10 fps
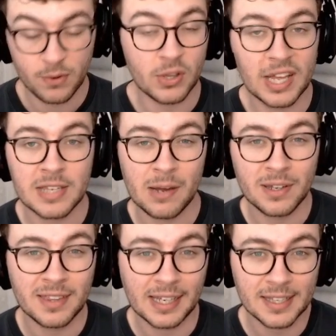That's how I
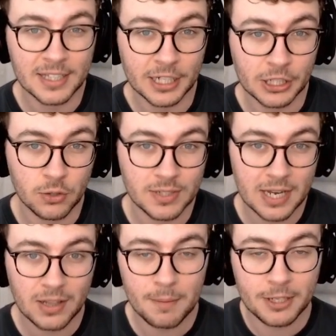think it's going to go down.
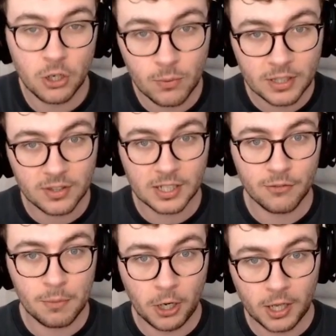Let me know what you think of
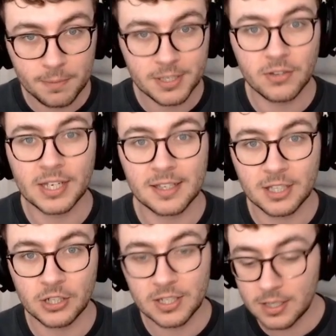Apocalypse. Do you think it's a
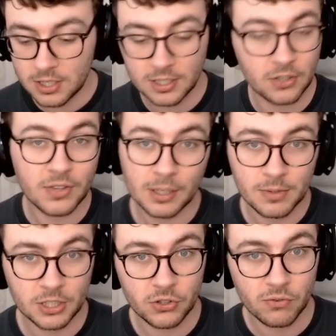good addition? Do you think it was a
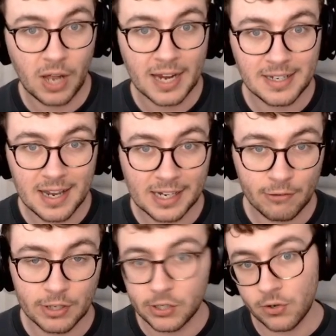good idea to get
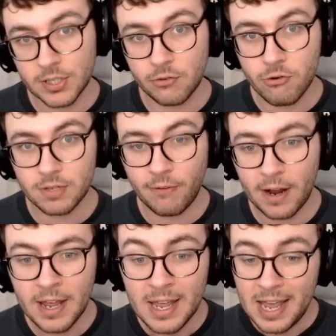rid of Crossroads for it?
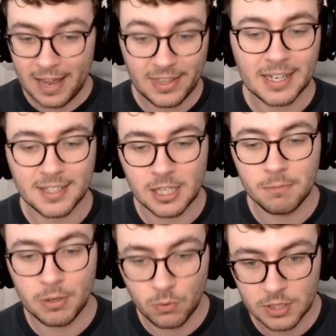I think it's going to
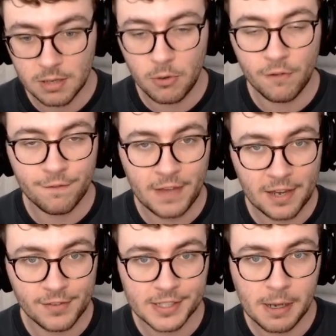be one of the more
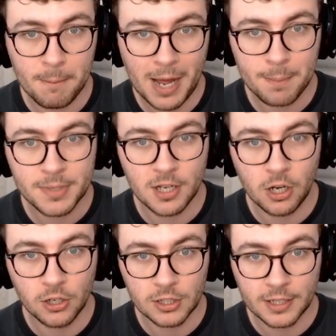favoured maps
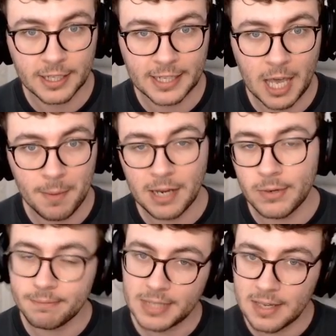on the game. Anyway,
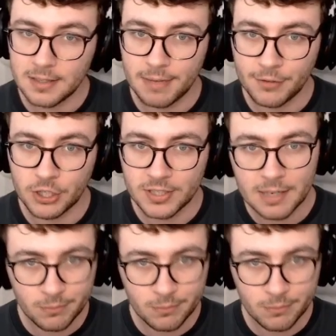guys, have a good day.